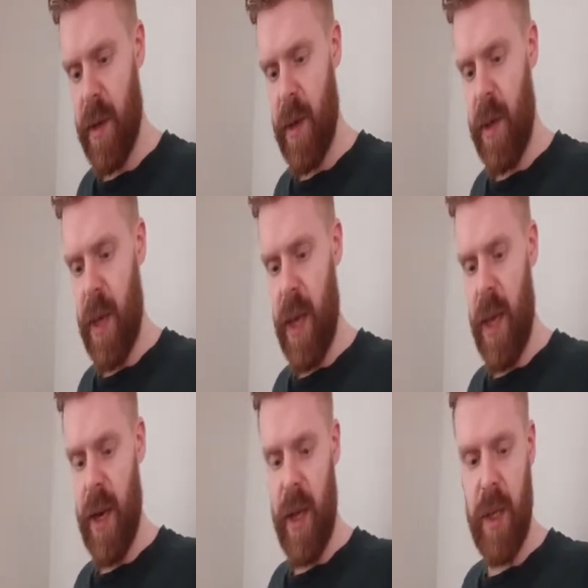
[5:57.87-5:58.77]
And
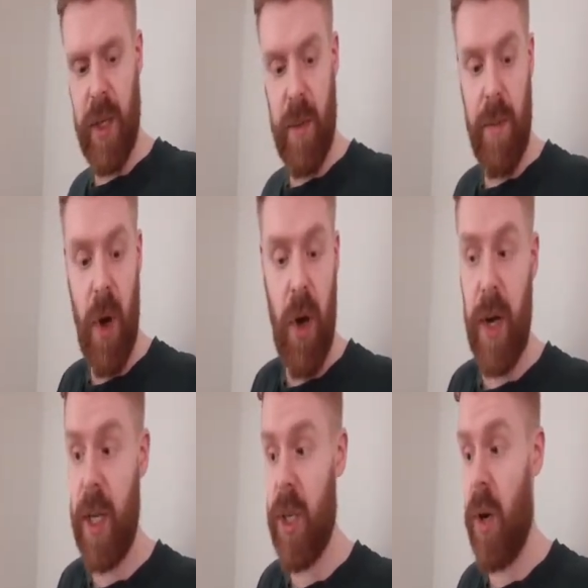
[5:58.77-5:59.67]
then some
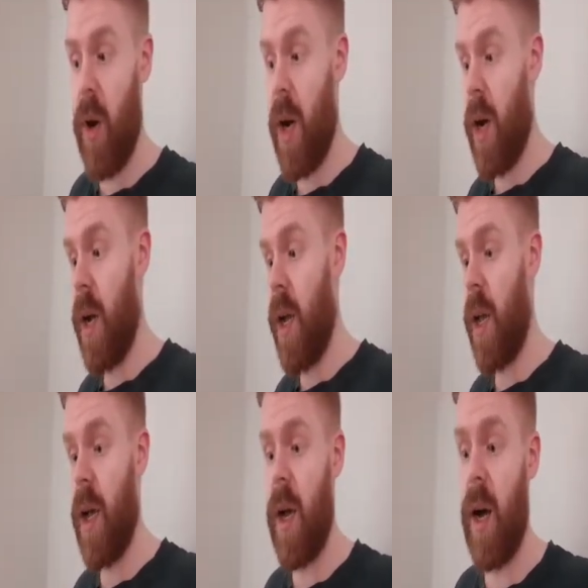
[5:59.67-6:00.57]
Burnley. So
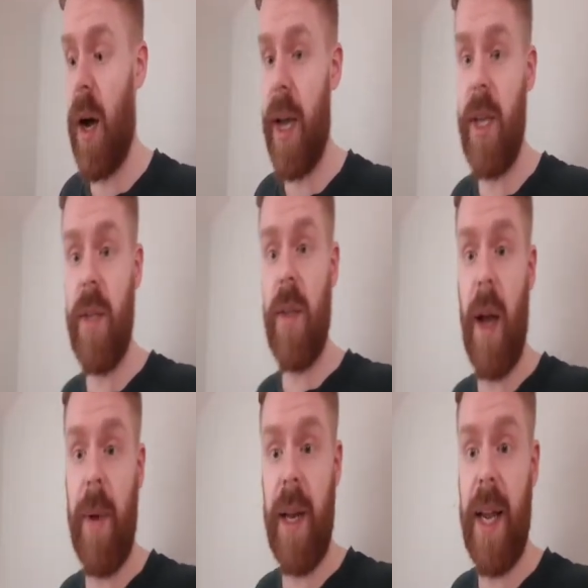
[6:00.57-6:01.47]
I
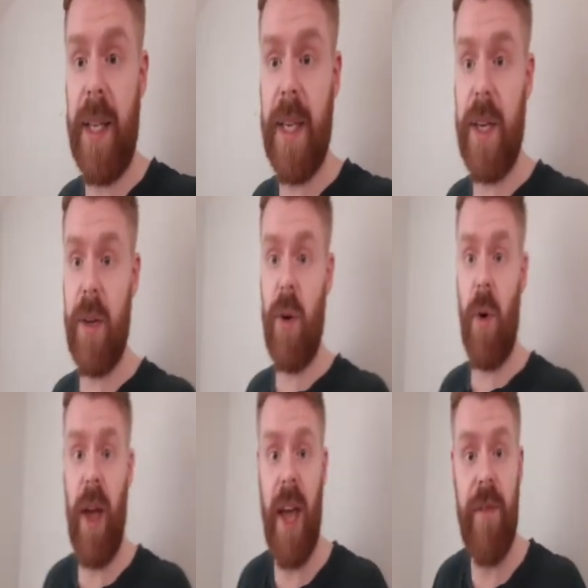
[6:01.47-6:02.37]
am collecting
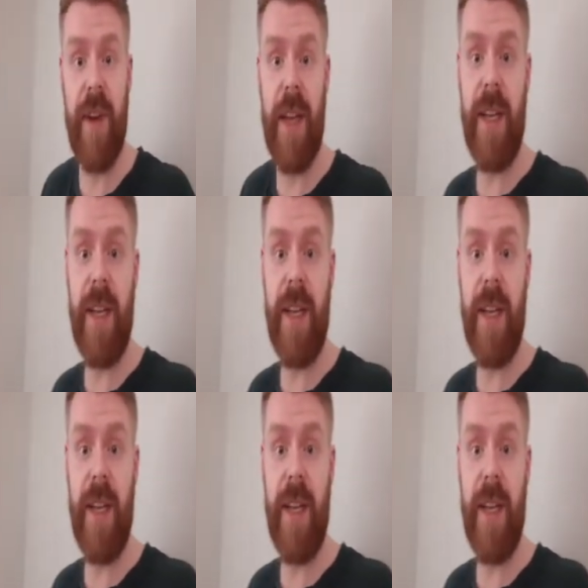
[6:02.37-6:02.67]
quite heavily